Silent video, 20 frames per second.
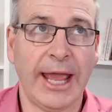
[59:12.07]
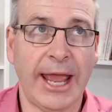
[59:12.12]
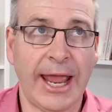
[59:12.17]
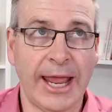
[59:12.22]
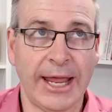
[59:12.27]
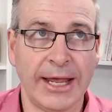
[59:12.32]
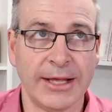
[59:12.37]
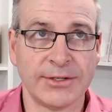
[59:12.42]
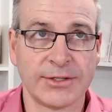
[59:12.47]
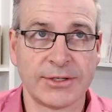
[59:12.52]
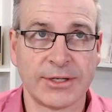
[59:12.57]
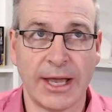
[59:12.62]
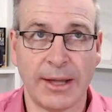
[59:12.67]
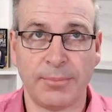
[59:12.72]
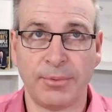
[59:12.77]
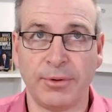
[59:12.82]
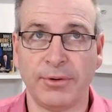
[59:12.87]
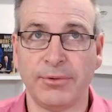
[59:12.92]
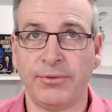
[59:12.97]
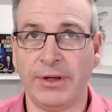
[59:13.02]
as a
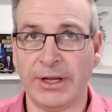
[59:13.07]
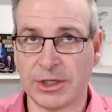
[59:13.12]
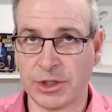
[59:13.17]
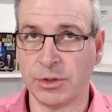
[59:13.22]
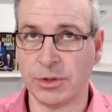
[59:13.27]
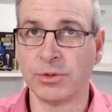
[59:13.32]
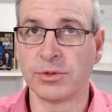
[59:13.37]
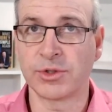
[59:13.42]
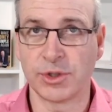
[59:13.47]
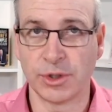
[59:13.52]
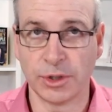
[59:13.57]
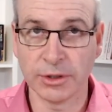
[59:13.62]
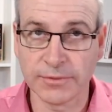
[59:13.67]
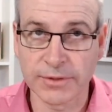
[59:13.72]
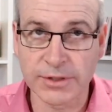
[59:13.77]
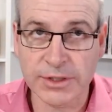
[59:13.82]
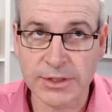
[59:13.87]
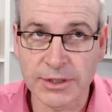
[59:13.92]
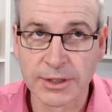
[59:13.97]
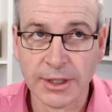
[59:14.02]
professional
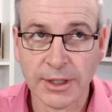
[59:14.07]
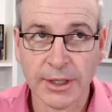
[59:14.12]
service.